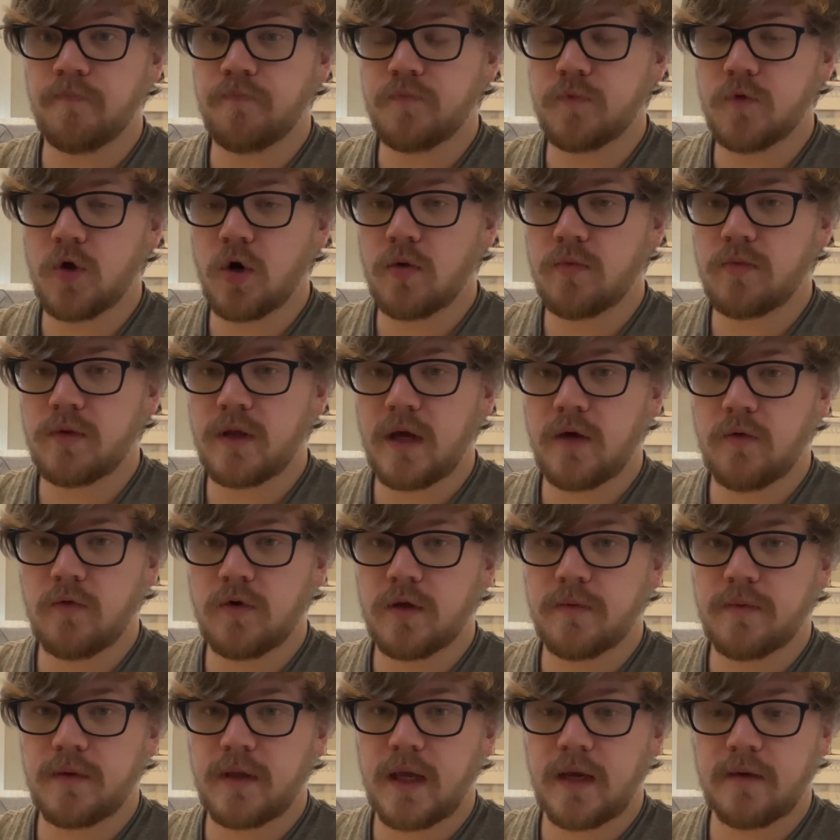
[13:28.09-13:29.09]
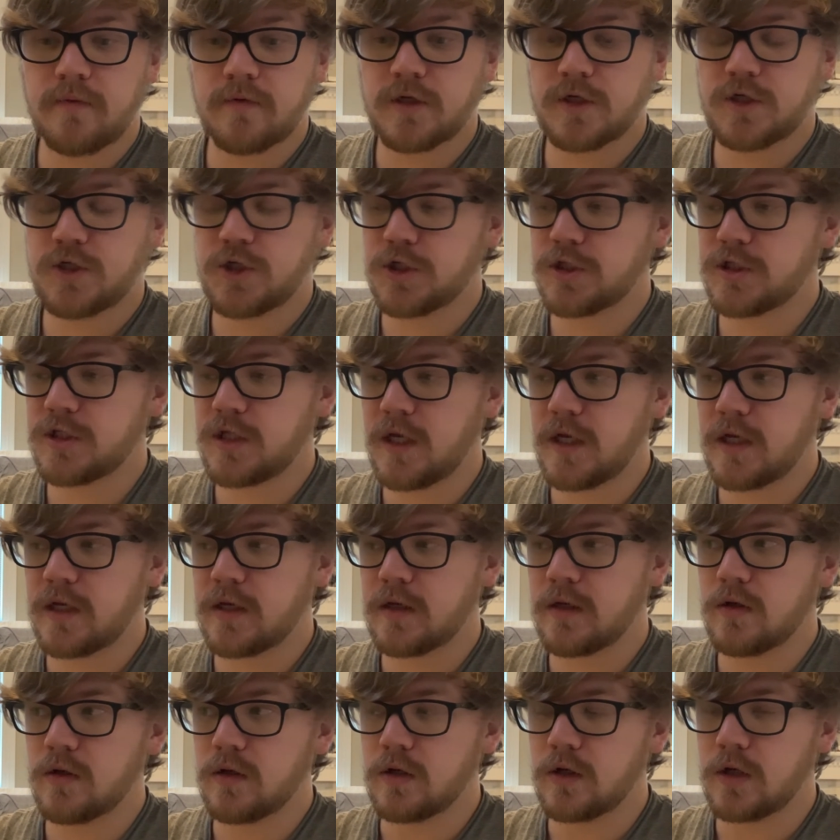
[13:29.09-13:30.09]
Normally I would have been able to just
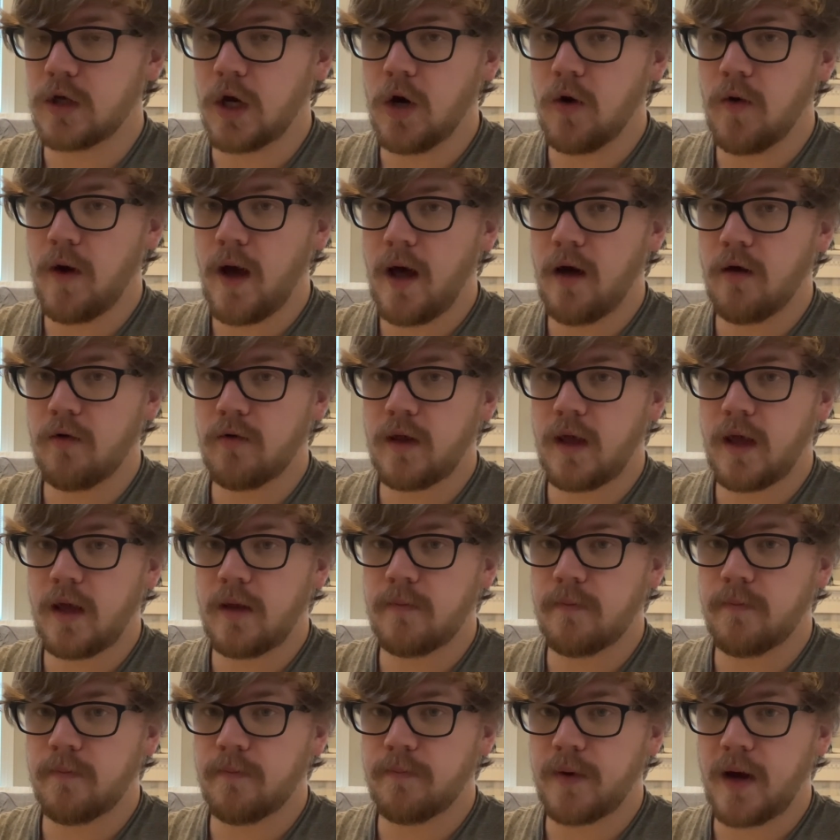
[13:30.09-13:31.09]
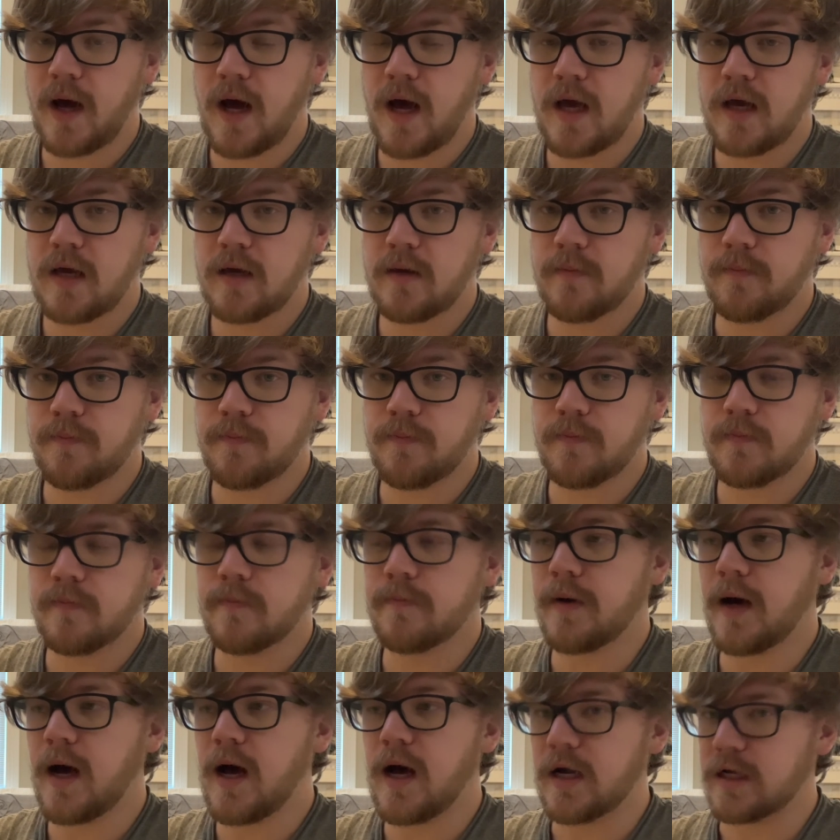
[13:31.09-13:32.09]
like go out and buy a
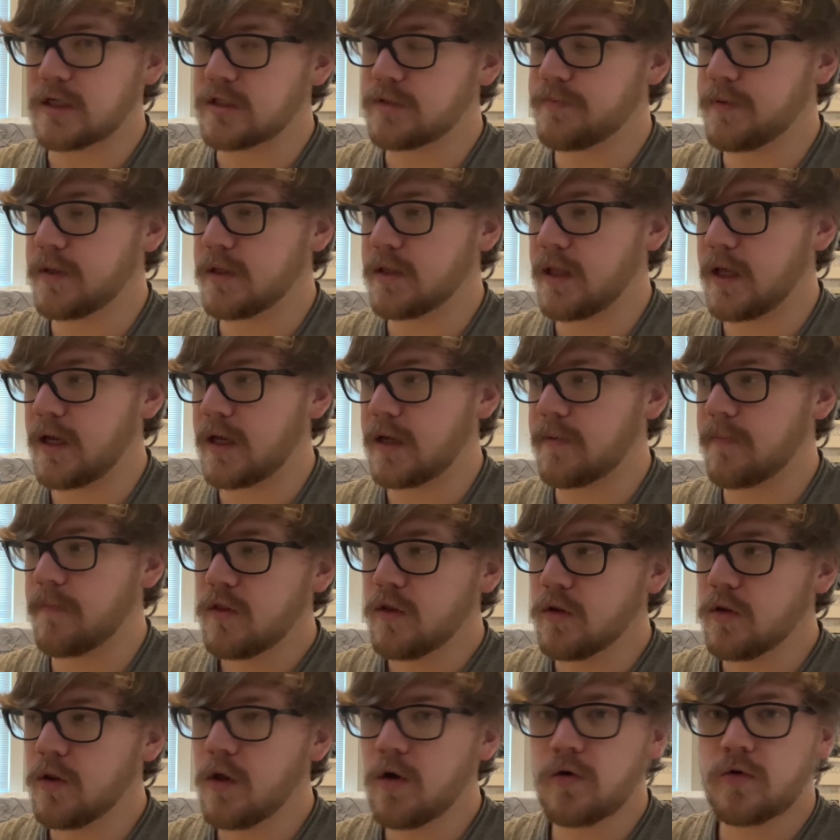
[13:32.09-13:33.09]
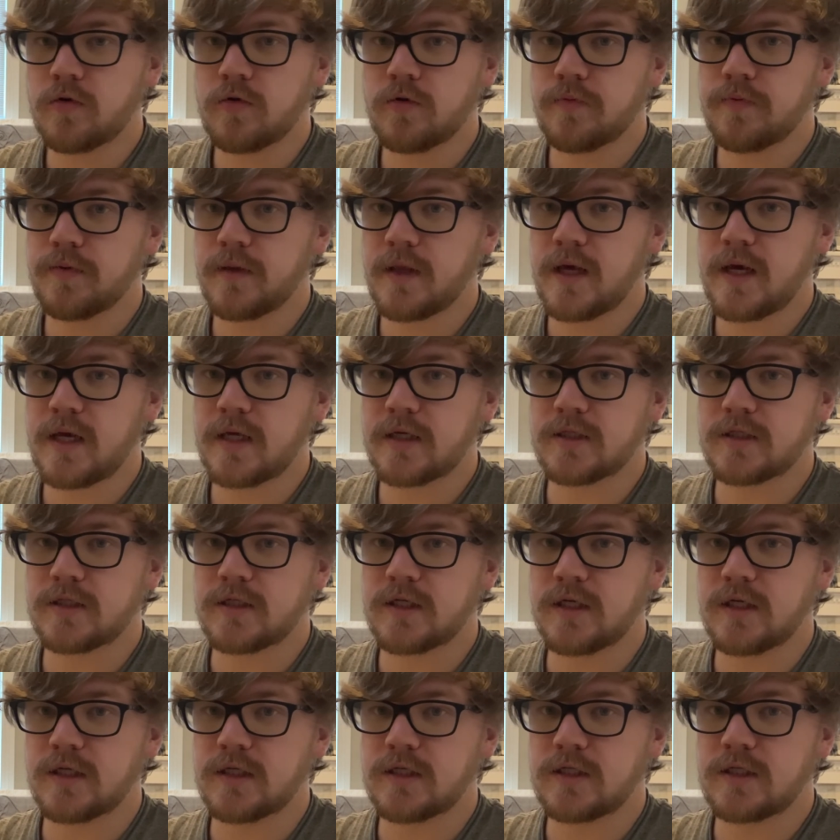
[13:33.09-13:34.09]
box, but like the local
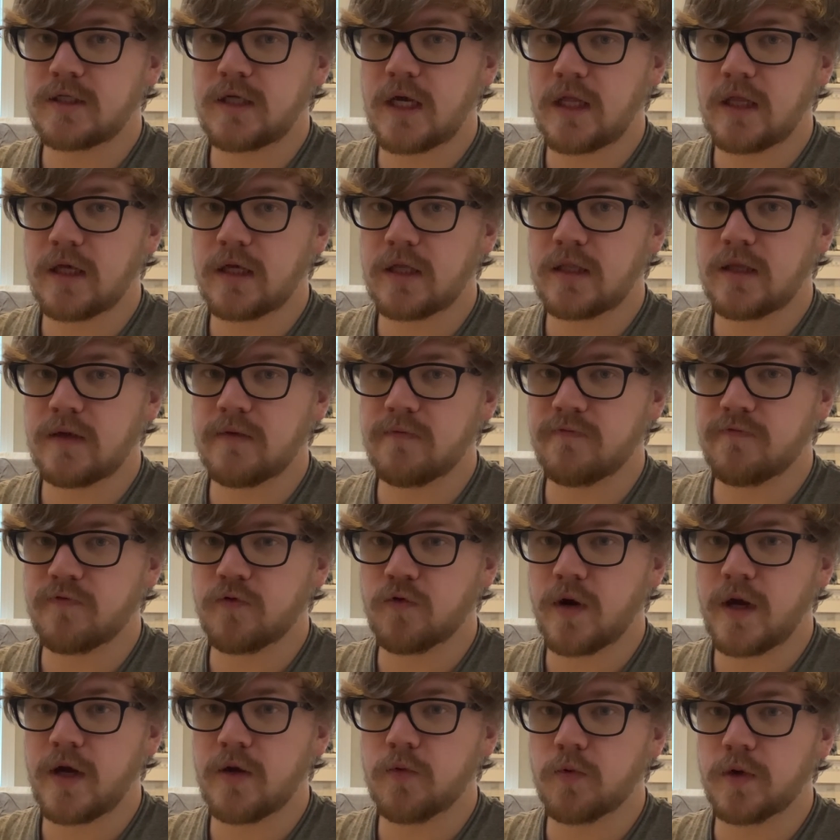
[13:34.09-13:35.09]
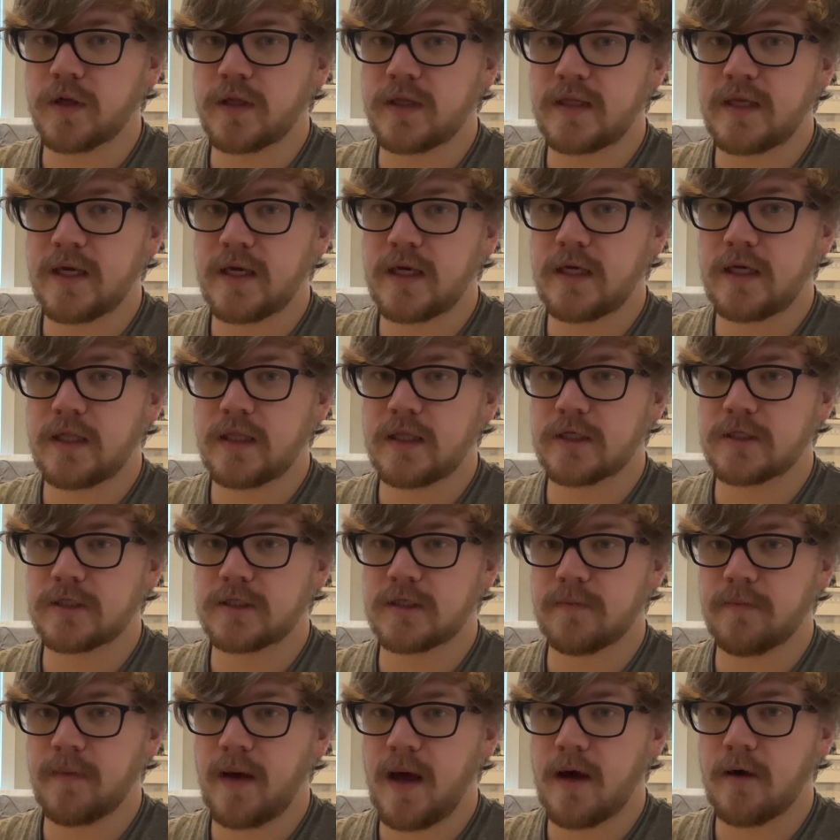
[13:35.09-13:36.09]
place is selling them for a
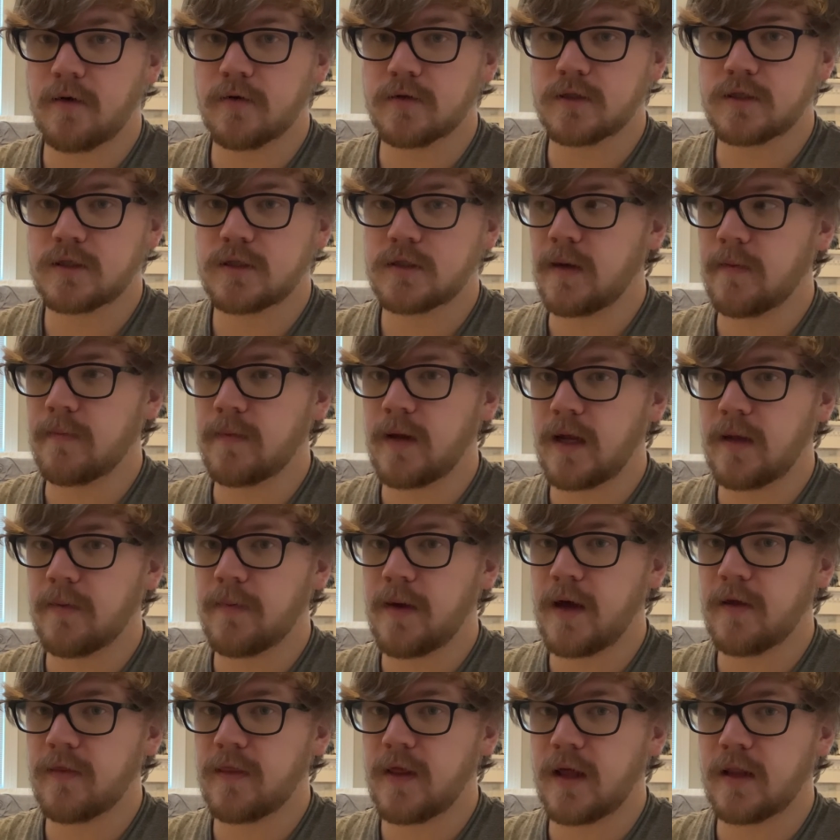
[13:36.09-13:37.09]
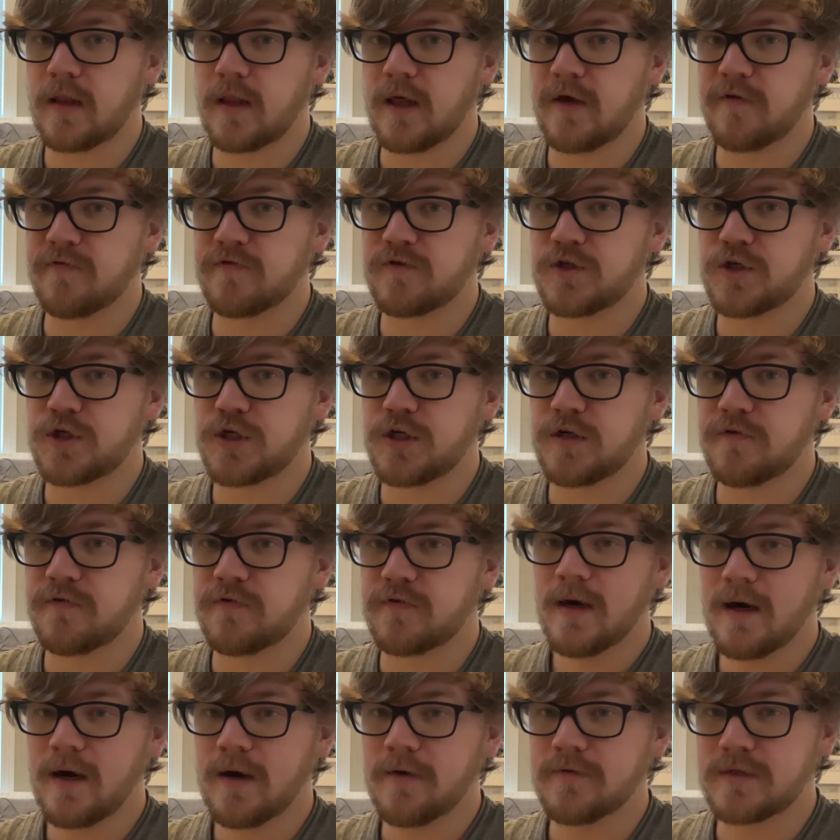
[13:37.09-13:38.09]
ridiculous amount. I'm not about that life,
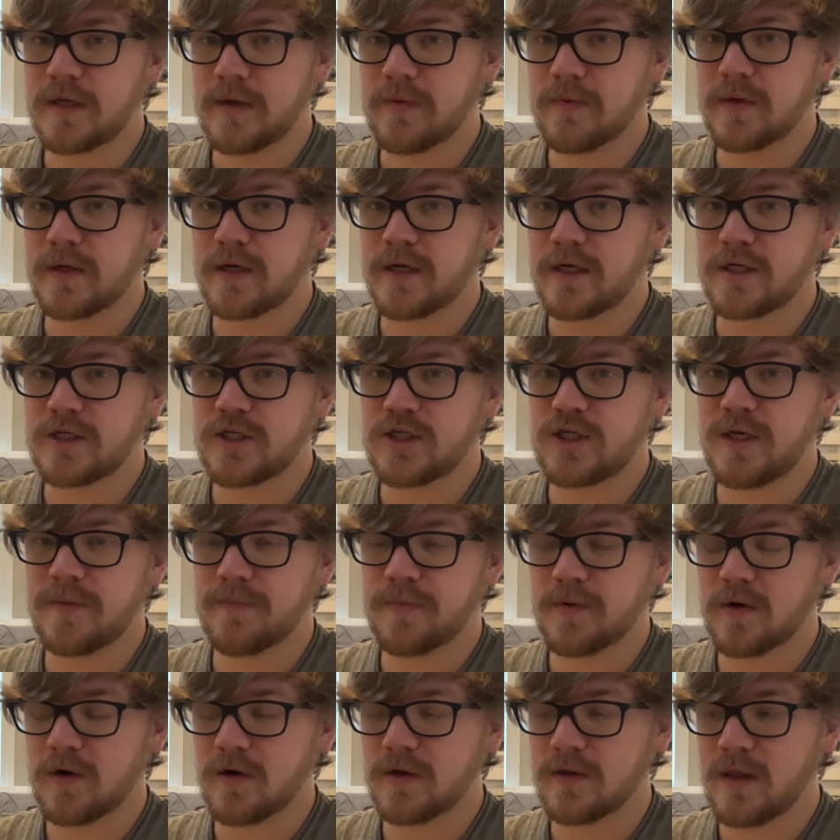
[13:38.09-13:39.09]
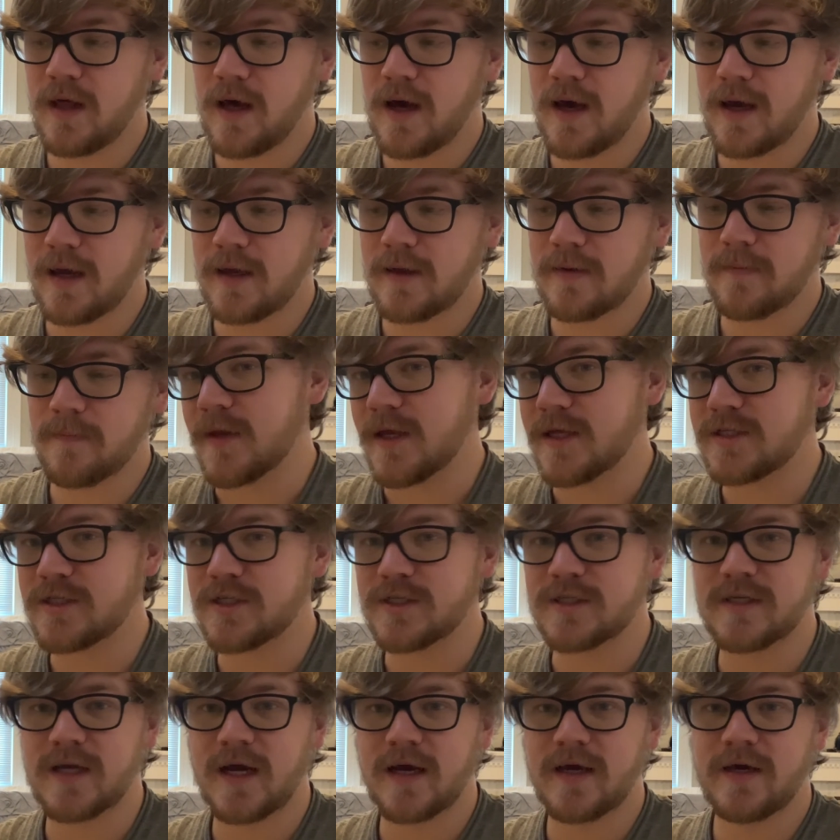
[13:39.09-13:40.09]
Chief. I was able to get it cheaper online. It's
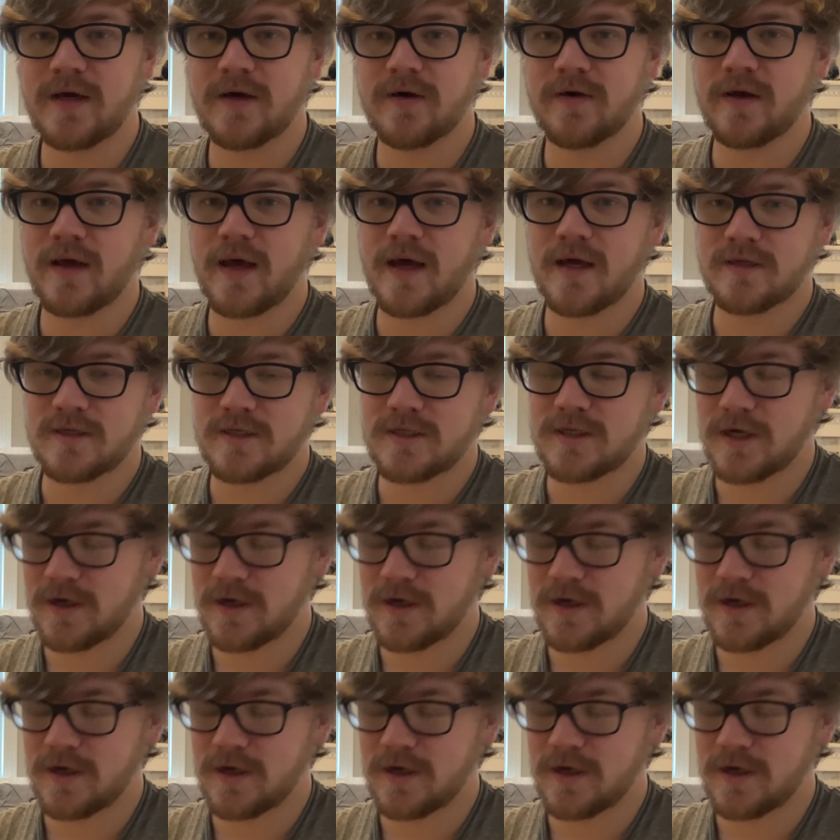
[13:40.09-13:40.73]
just not here yet.